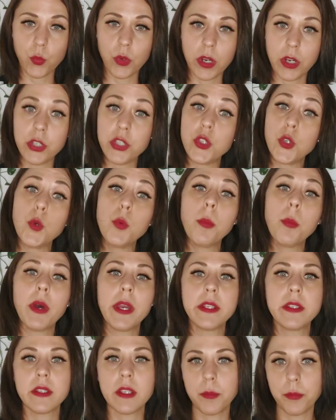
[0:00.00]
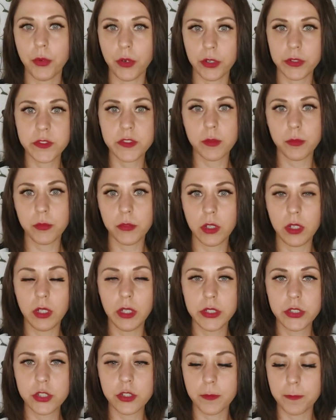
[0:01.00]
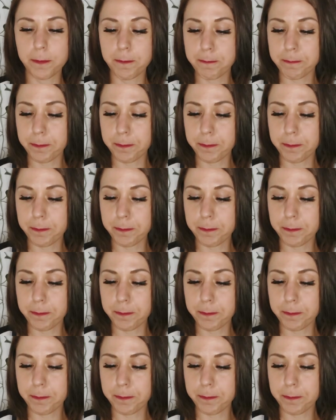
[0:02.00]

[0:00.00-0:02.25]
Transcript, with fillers: where you might impart some knowledge.